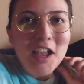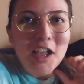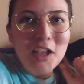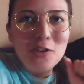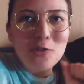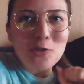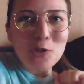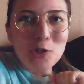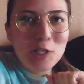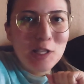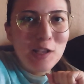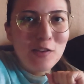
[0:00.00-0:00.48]

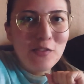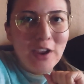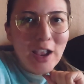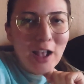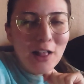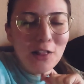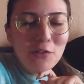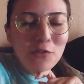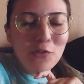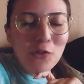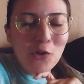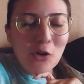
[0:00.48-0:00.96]
just love
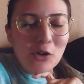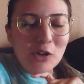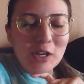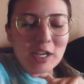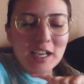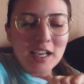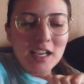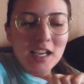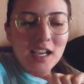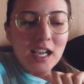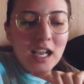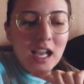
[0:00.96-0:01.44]

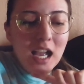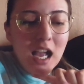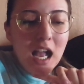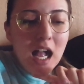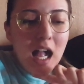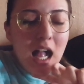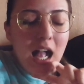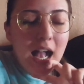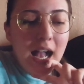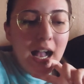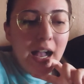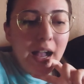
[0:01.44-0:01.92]
California.
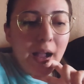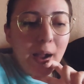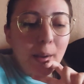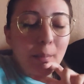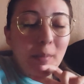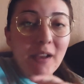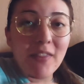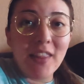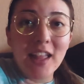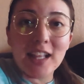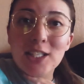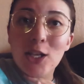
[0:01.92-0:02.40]
Um,
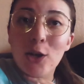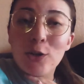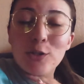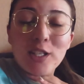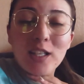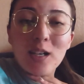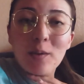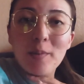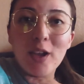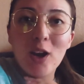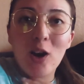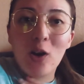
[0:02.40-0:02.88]
and that's how it's
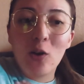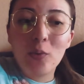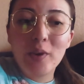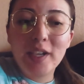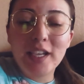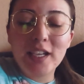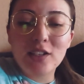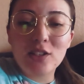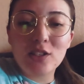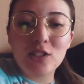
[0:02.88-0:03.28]
going to be all week.